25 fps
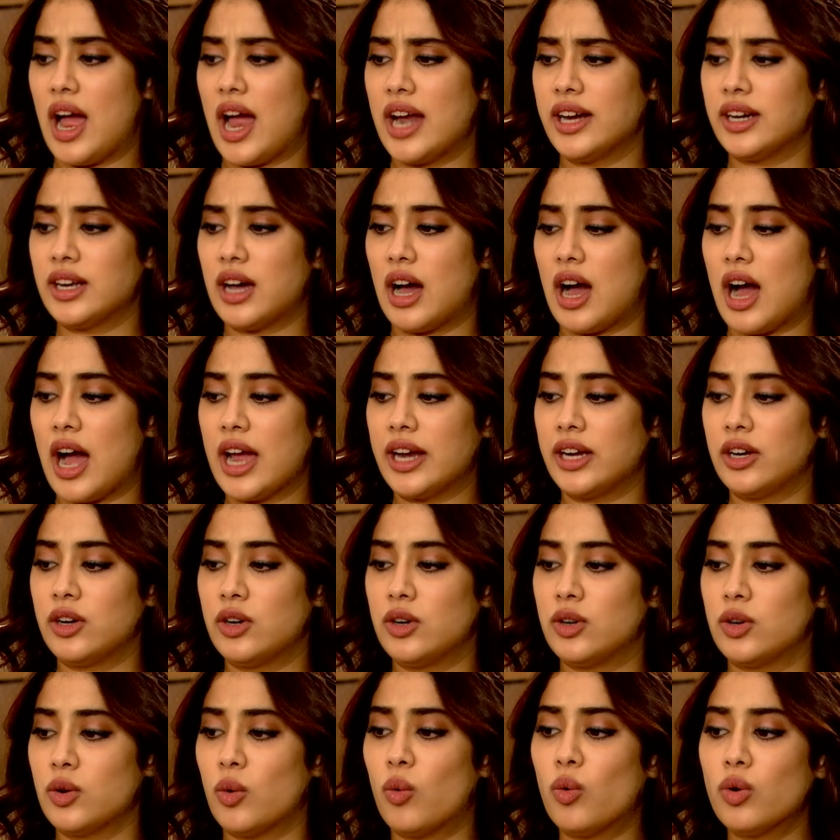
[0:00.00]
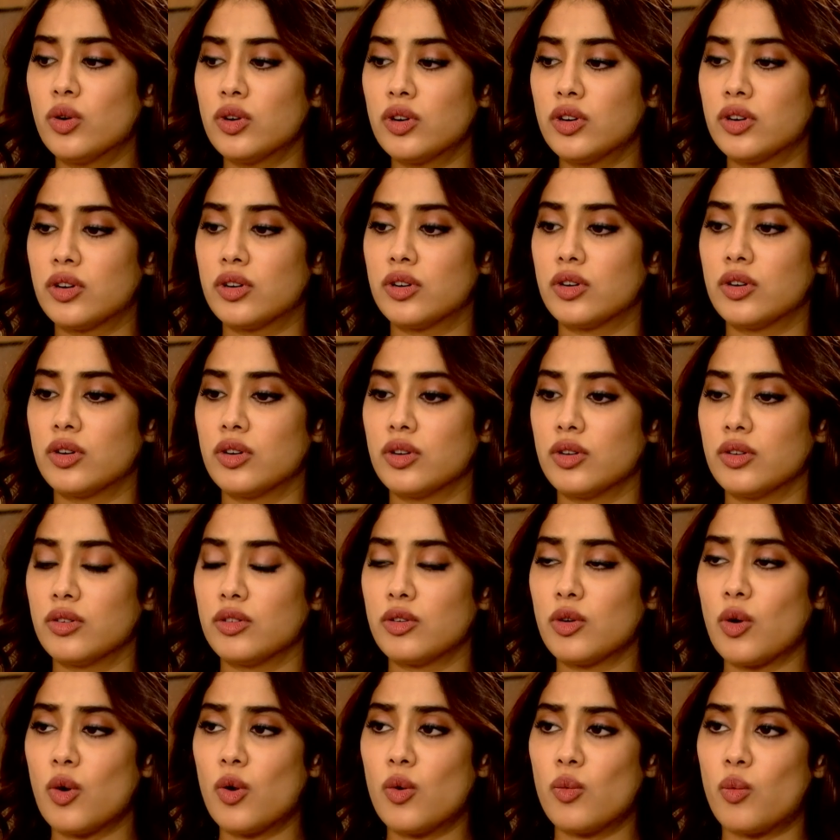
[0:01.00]
And I don't
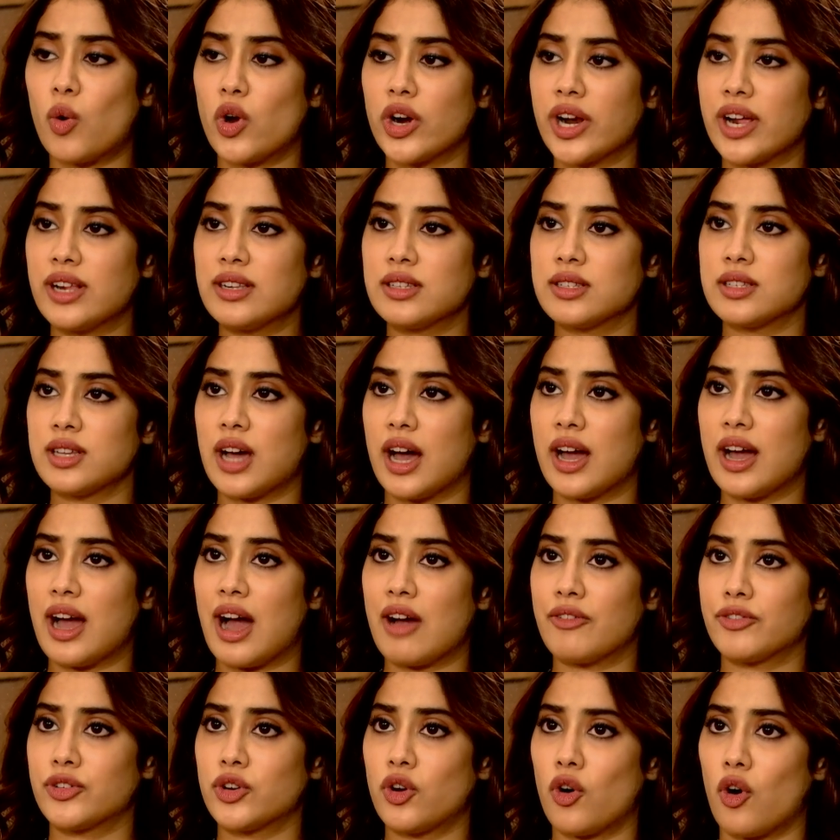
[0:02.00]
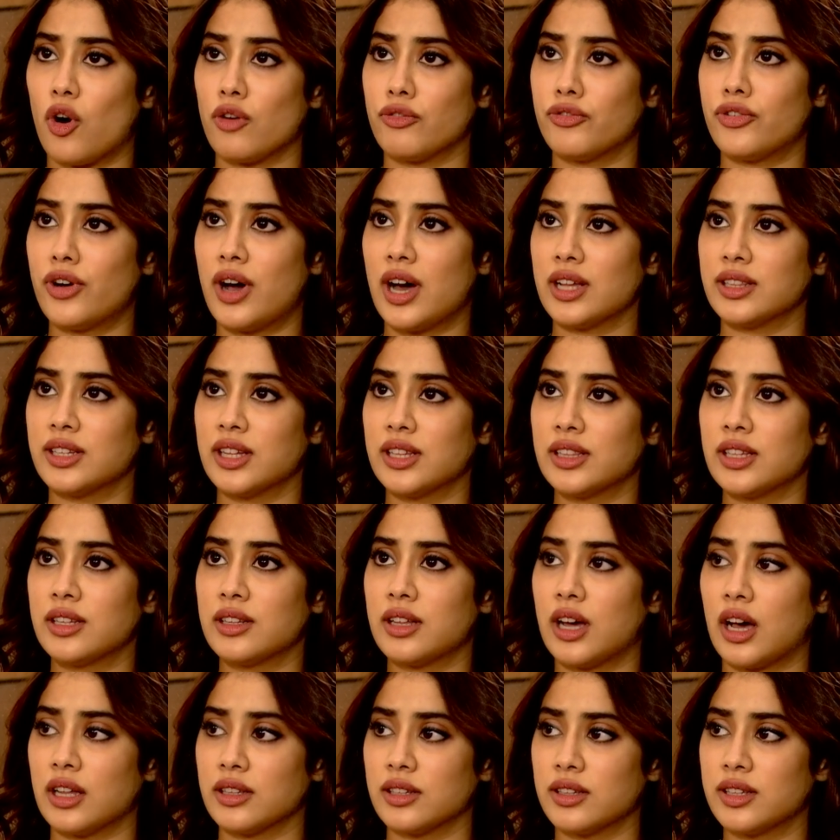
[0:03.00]
know what else I have to offer
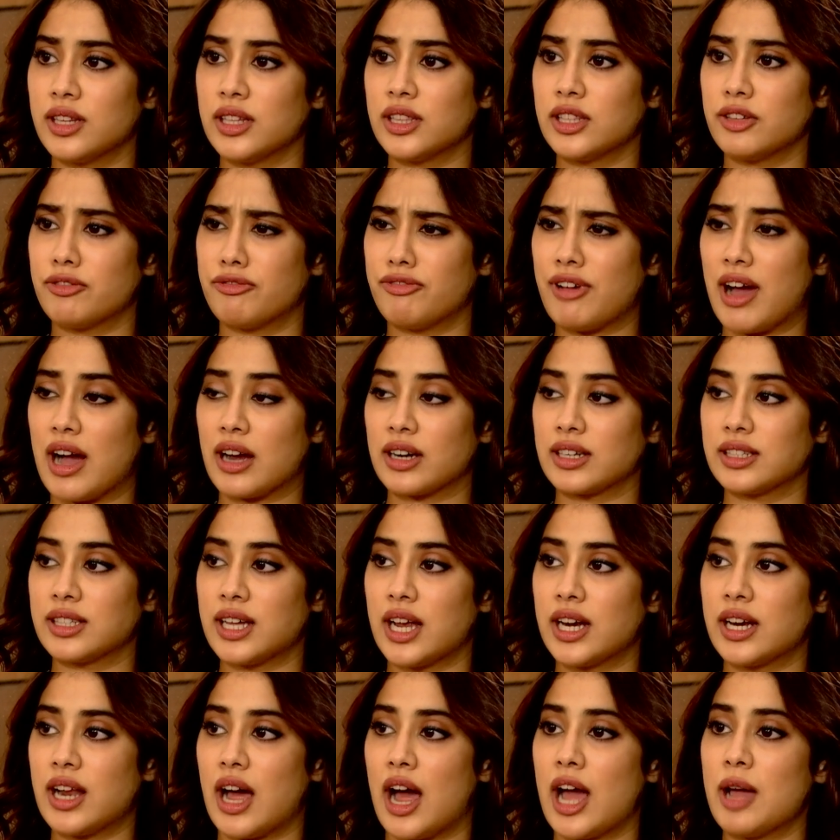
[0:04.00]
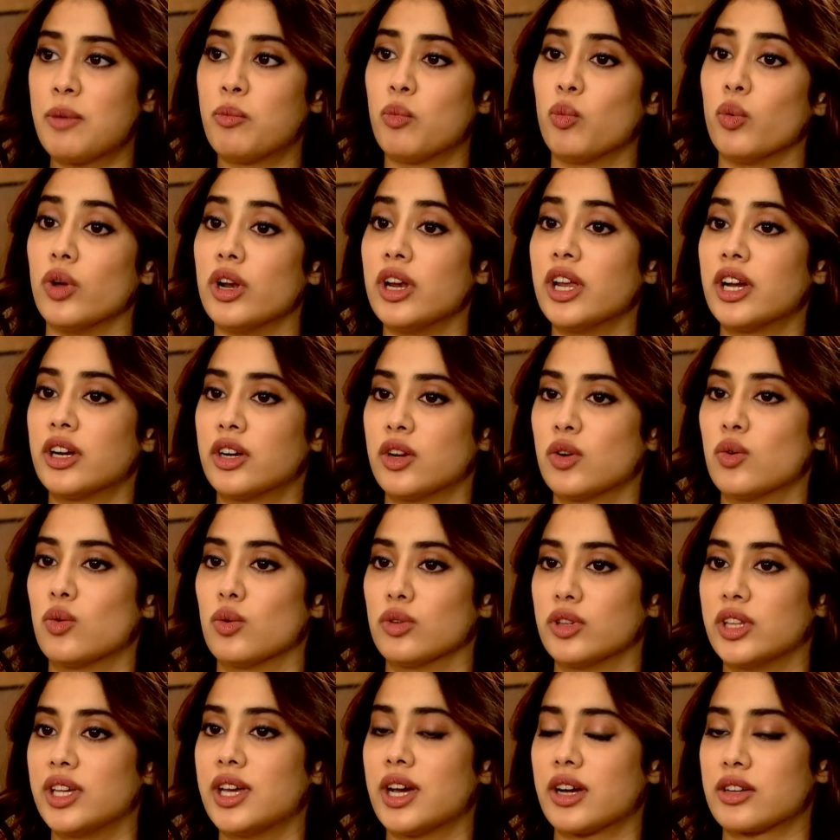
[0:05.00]
other than the fact that I'm willing to
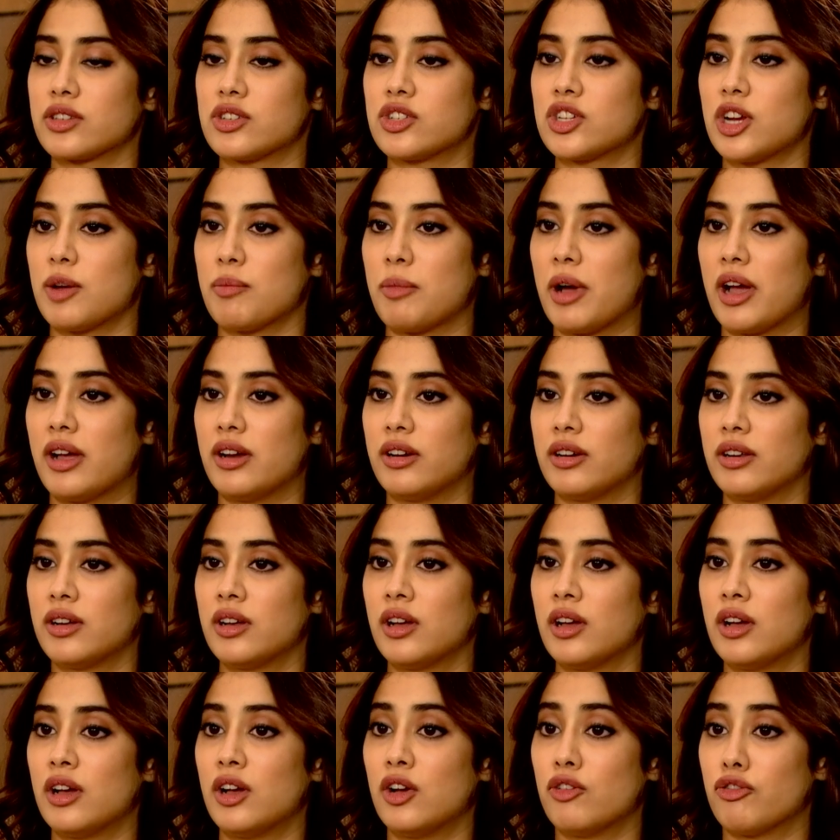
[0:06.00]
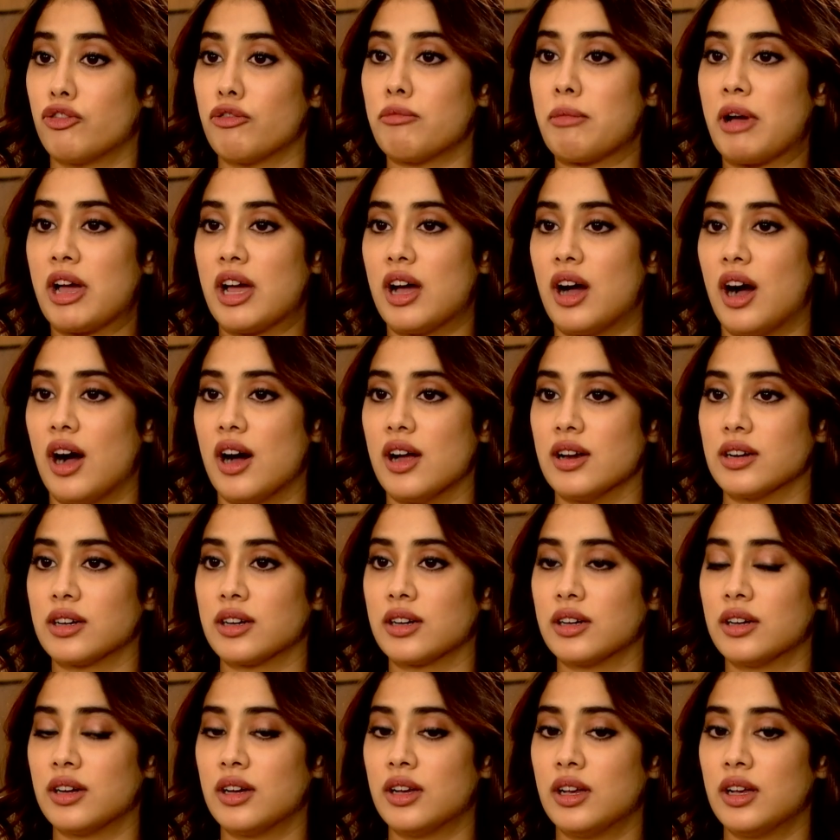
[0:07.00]
go the extra mile for my
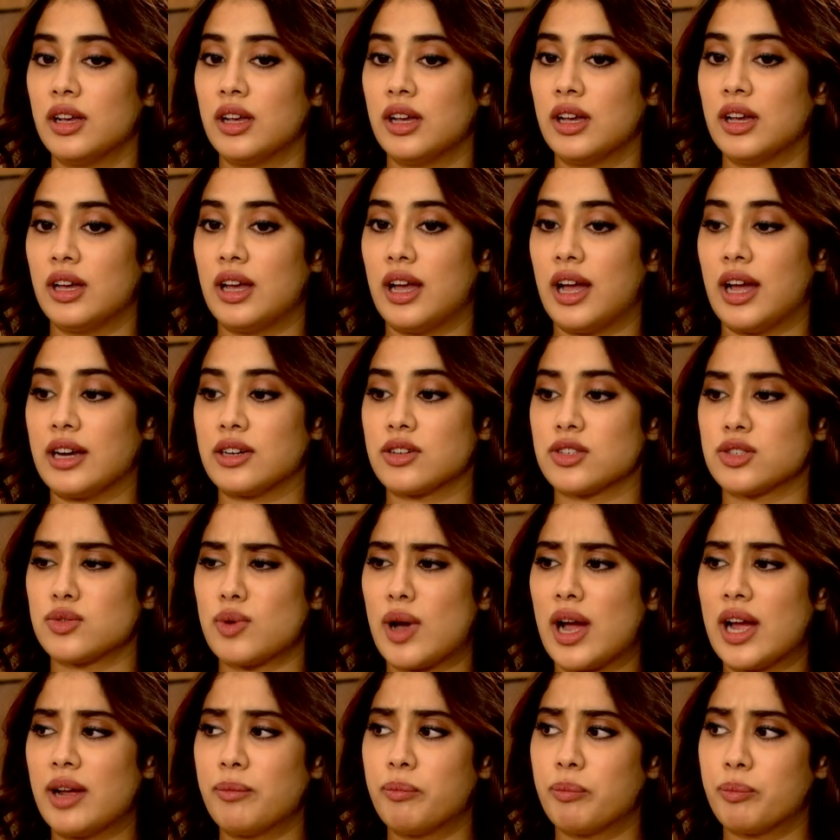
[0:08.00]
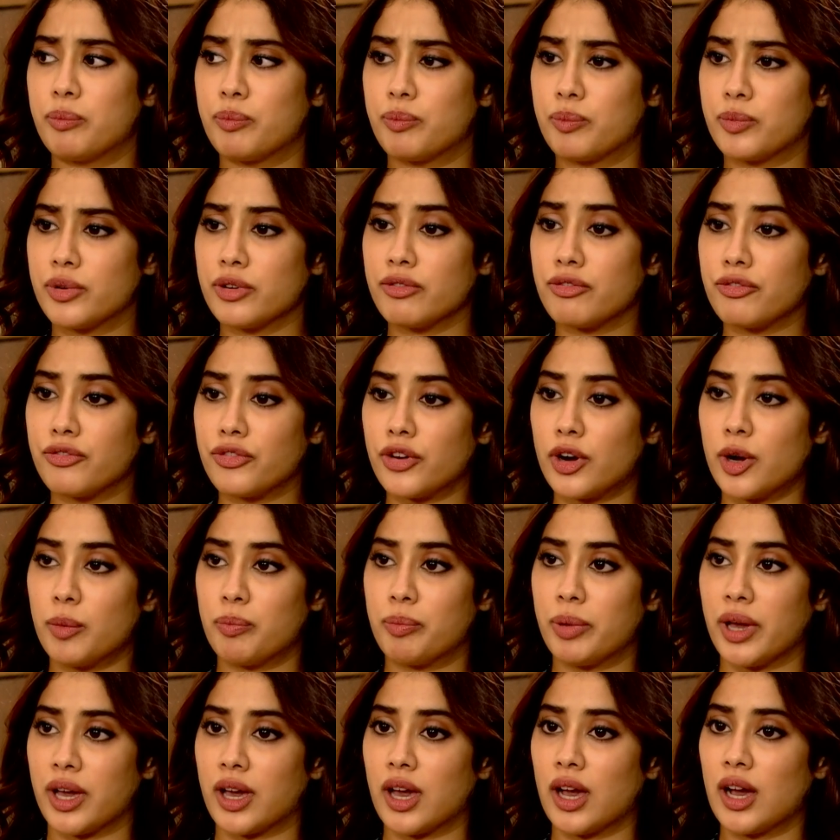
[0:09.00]
art. And so I prefer
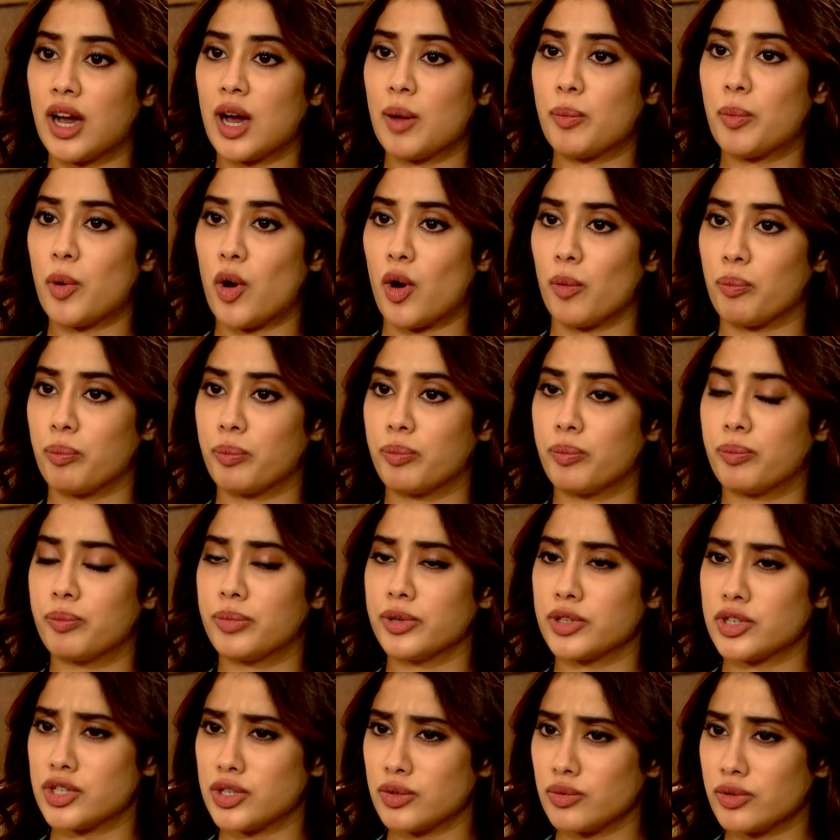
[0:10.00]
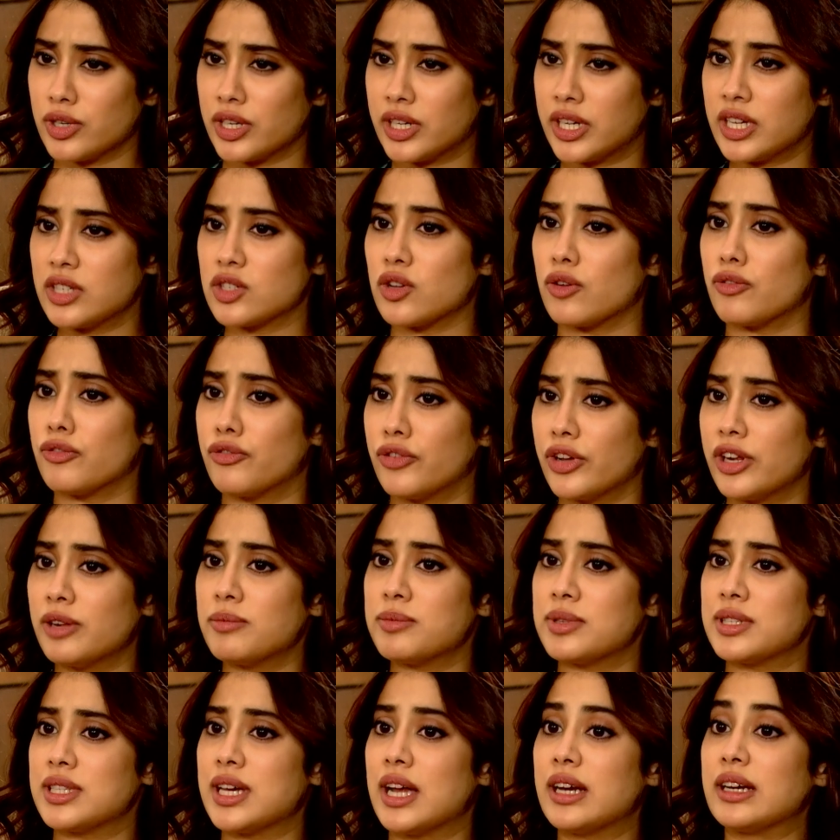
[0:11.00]
picking up opportunities or
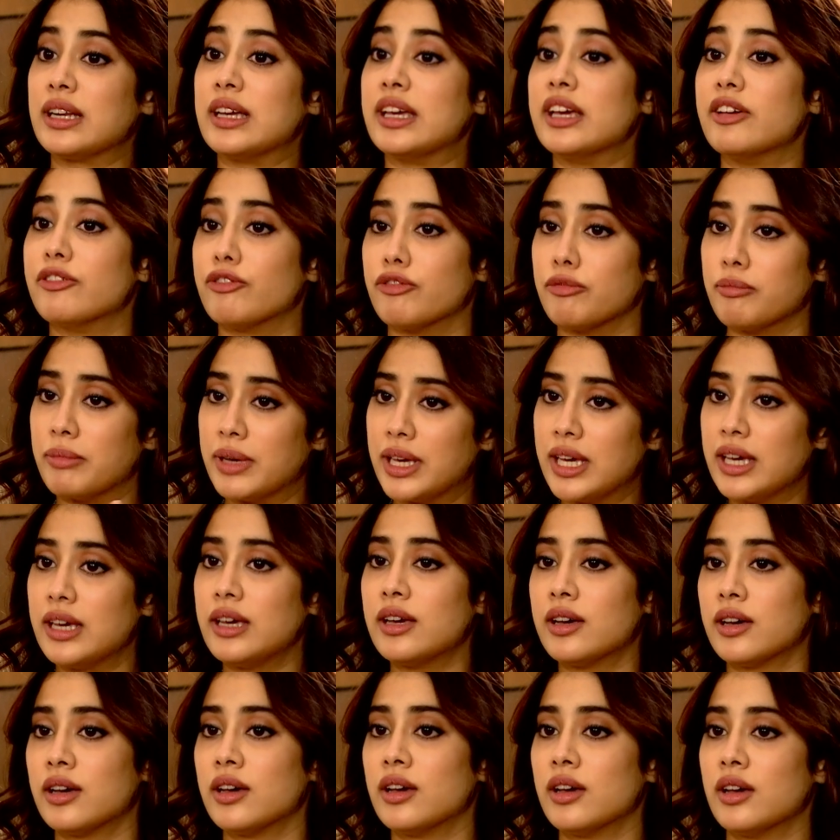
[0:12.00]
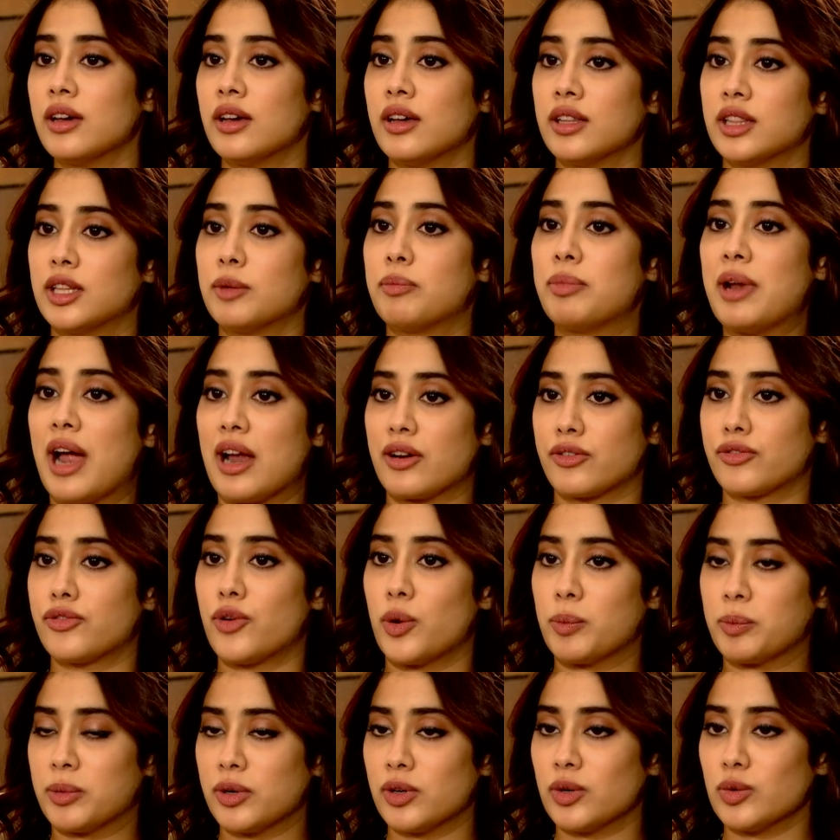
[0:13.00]
films that give me the
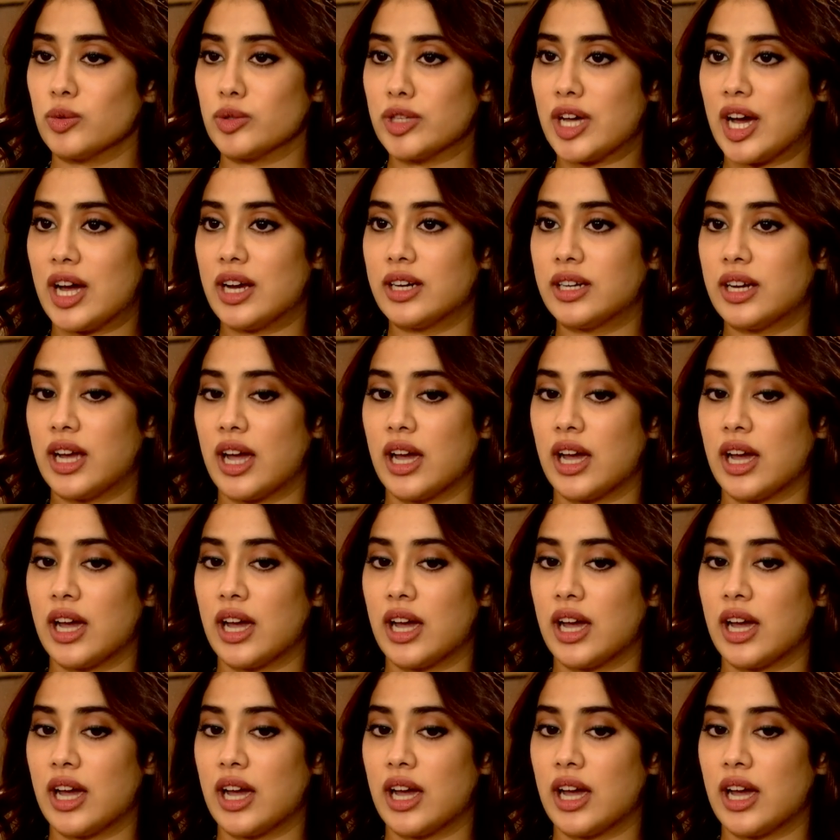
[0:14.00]
platform to do that.